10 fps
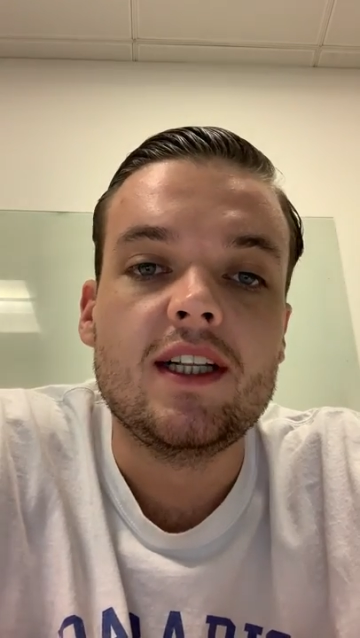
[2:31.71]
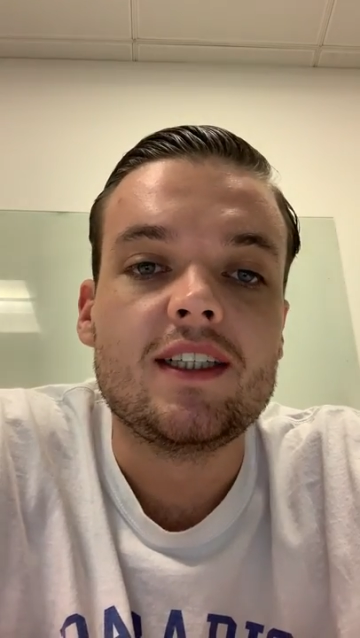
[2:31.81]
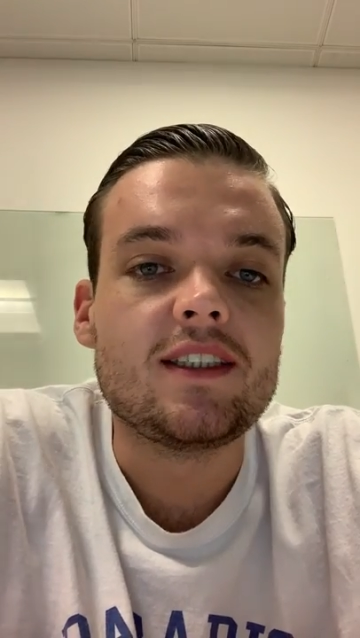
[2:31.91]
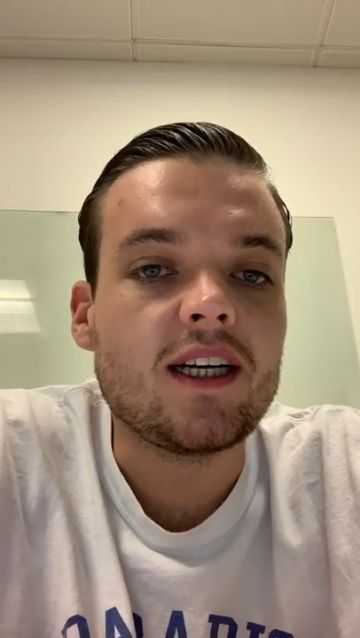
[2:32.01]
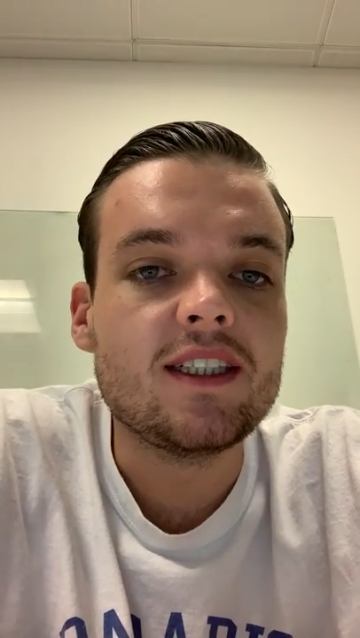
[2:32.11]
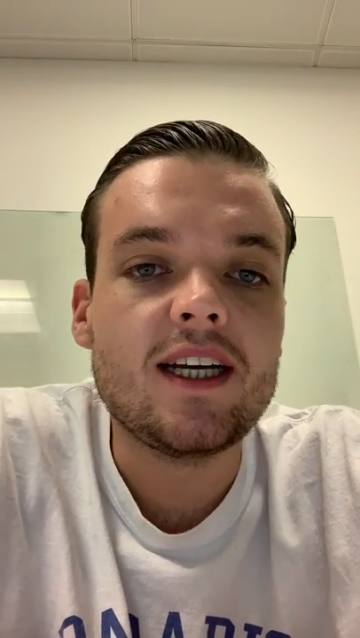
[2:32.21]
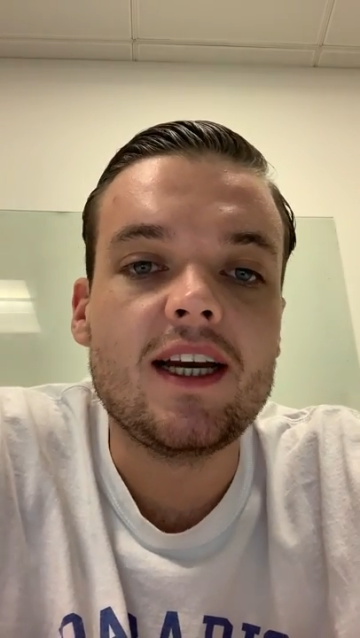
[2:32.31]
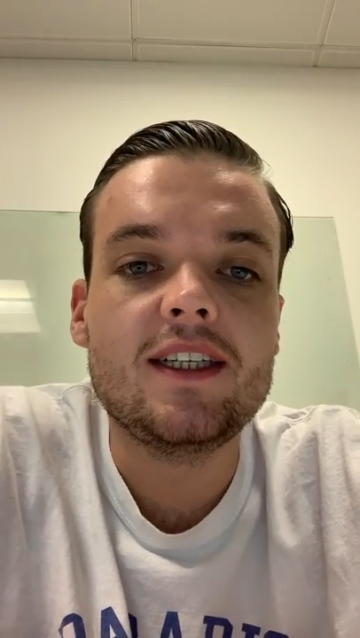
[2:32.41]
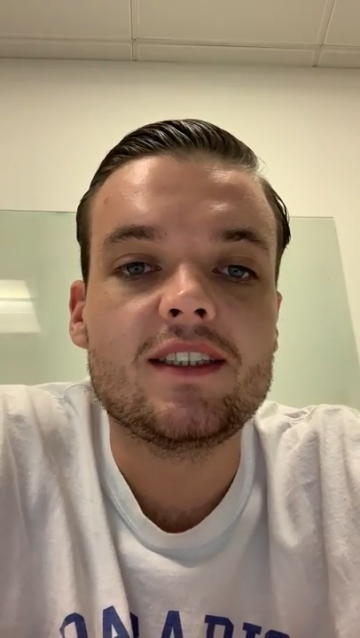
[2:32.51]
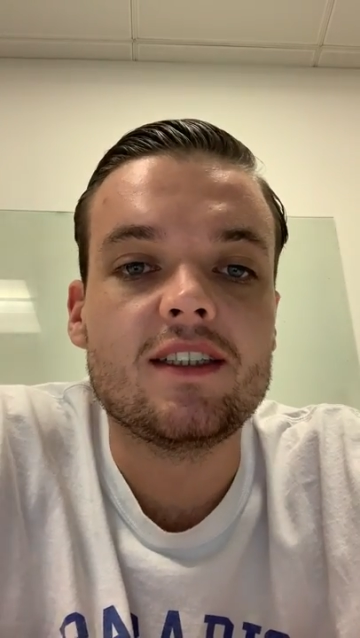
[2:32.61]

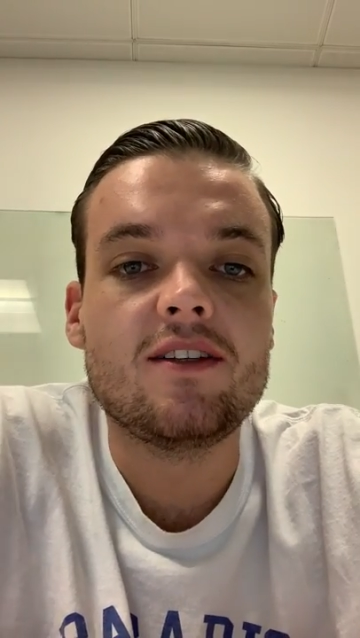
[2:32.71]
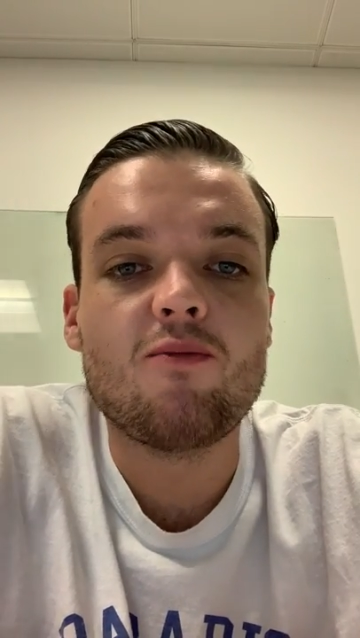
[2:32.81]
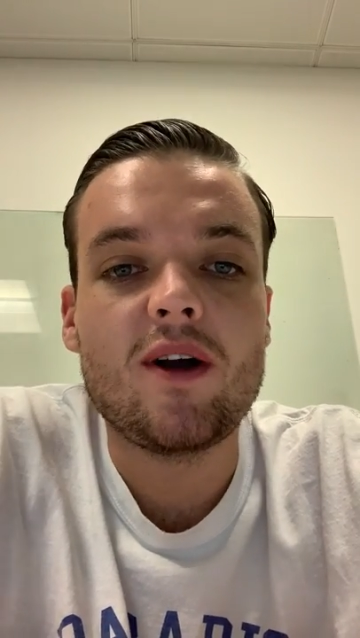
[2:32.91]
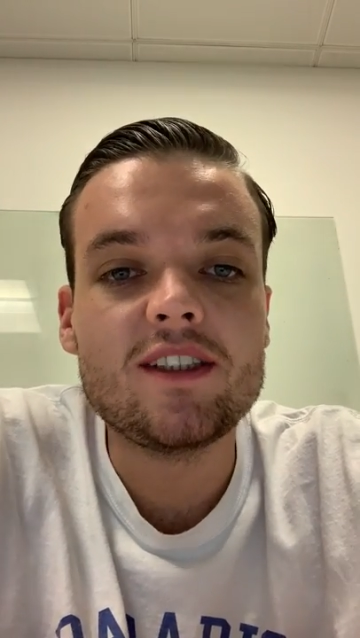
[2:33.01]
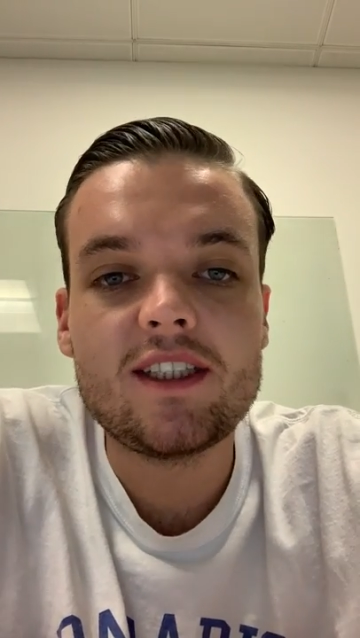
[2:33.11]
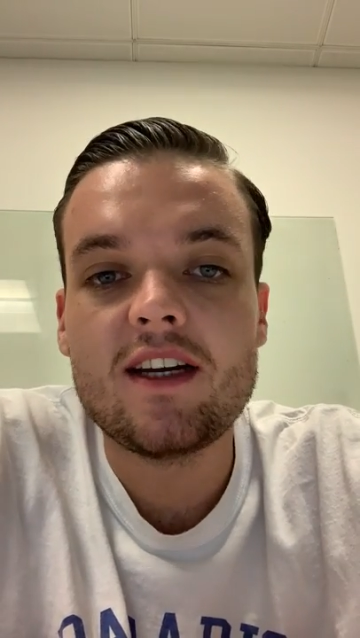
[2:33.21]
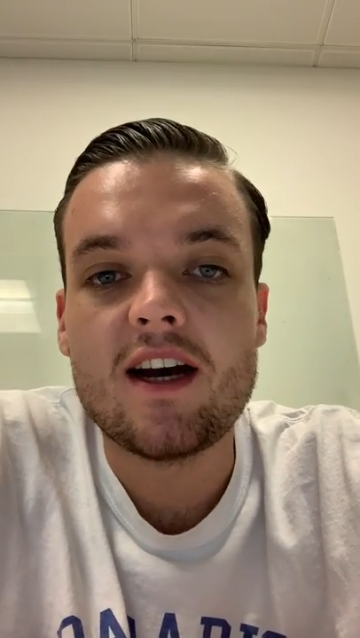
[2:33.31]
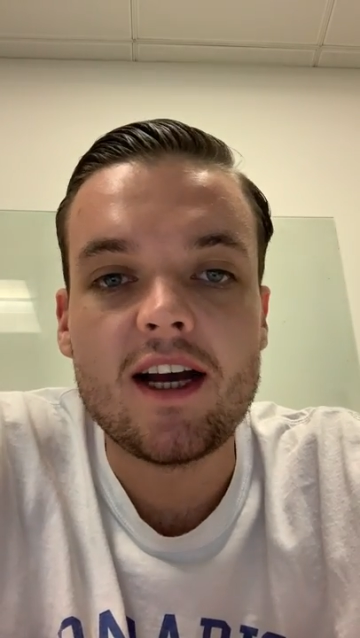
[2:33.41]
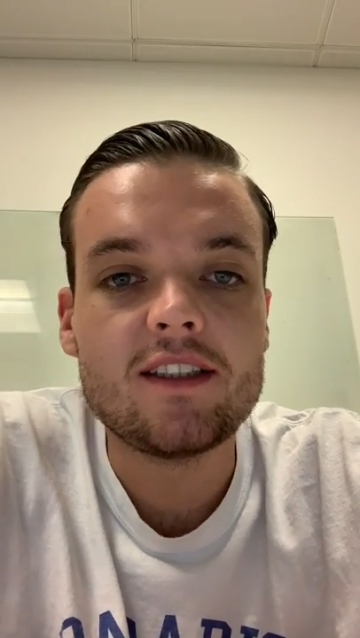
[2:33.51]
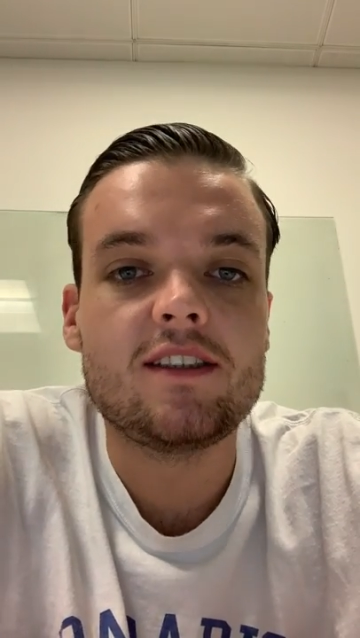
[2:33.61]
Sundays and Wednesday
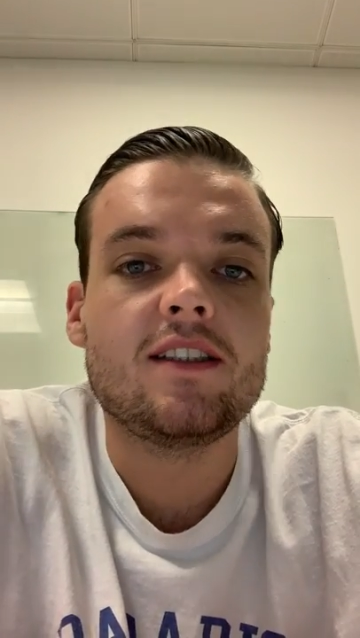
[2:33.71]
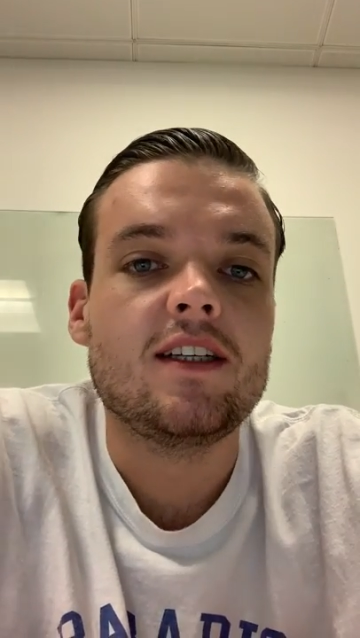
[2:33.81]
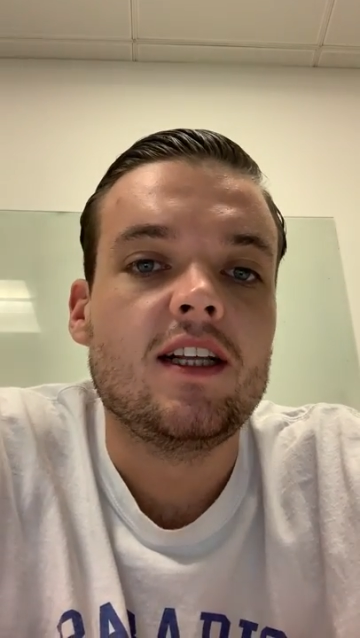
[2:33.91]
nights.